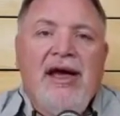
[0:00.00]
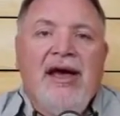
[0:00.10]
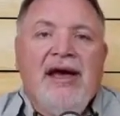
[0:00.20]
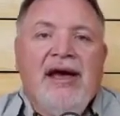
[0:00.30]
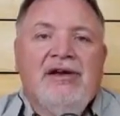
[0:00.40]

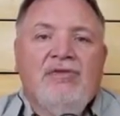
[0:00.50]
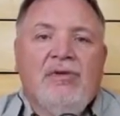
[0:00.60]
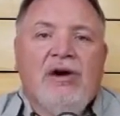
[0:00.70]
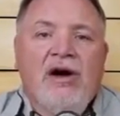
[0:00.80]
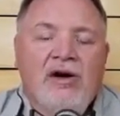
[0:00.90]
And
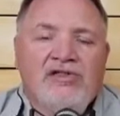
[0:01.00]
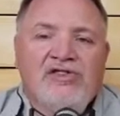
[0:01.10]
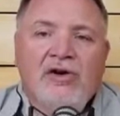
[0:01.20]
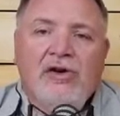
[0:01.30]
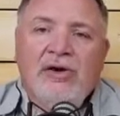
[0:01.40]
we're
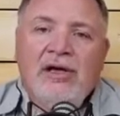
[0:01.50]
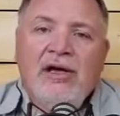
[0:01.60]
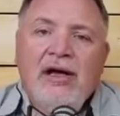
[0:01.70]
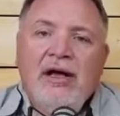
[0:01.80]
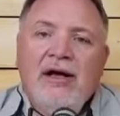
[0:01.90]
also
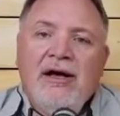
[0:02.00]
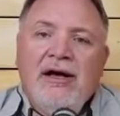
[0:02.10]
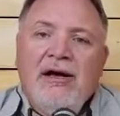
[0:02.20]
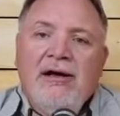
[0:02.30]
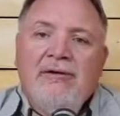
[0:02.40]

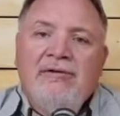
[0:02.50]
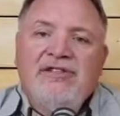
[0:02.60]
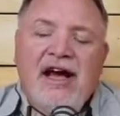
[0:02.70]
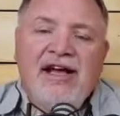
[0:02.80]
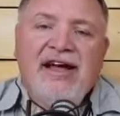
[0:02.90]
uh,
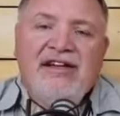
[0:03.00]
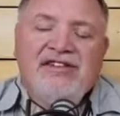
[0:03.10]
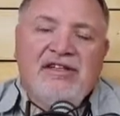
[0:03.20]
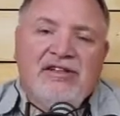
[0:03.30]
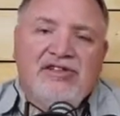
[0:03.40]
tying that
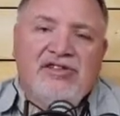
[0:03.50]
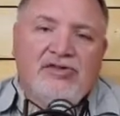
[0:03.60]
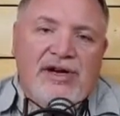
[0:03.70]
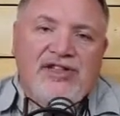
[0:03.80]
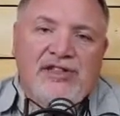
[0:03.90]
to
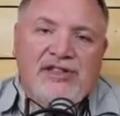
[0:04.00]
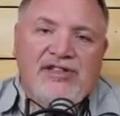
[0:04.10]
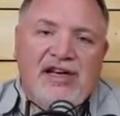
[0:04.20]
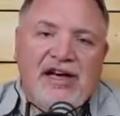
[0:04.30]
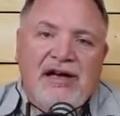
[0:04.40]

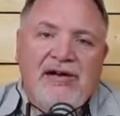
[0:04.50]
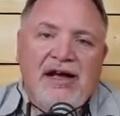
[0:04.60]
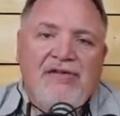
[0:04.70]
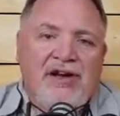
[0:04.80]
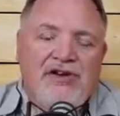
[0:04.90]
illustrations that
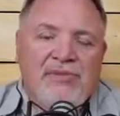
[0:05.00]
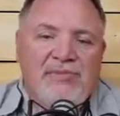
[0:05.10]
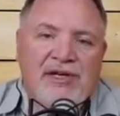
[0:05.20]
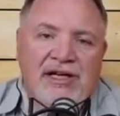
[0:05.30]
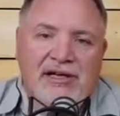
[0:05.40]
every
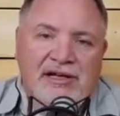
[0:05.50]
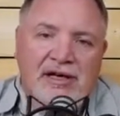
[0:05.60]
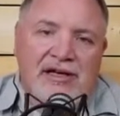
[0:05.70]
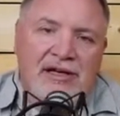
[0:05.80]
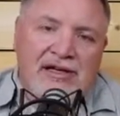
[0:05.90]
human being
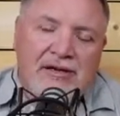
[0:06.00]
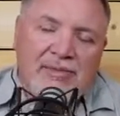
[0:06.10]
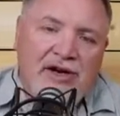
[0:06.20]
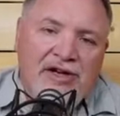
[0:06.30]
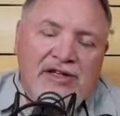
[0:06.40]
uh, in
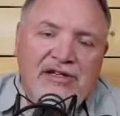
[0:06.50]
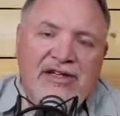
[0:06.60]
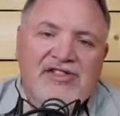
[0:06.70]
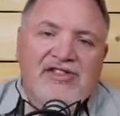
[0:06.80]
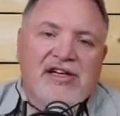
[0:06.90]
America, at
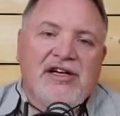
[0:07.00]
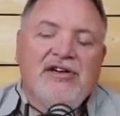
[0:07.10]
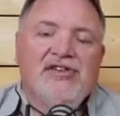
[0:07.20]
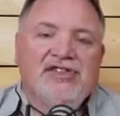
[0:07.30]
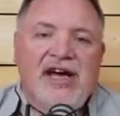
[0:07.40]
least, can
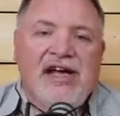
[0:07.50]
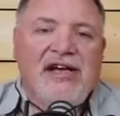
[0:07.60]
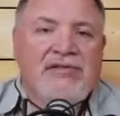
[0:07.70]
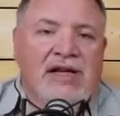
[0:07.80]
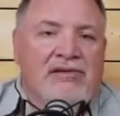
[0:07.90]
understand,
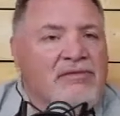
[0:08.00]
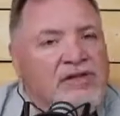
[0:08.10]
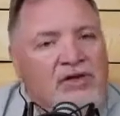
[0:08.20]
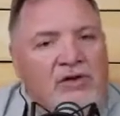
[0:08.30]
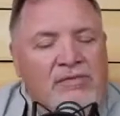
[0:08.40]
and, and
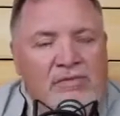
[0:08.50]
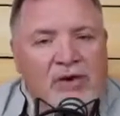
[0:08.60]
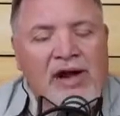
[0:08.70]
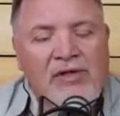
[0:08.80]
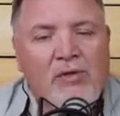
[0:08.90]
you know
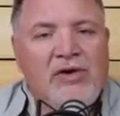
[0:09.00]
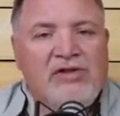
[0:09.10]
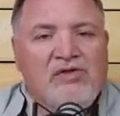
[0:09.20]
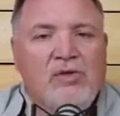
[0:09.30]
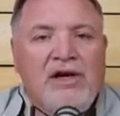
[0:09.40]
around the
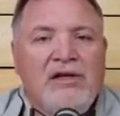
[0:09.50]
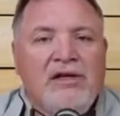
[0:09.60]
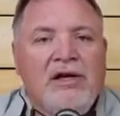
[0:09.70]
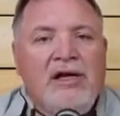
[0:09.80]
world as well.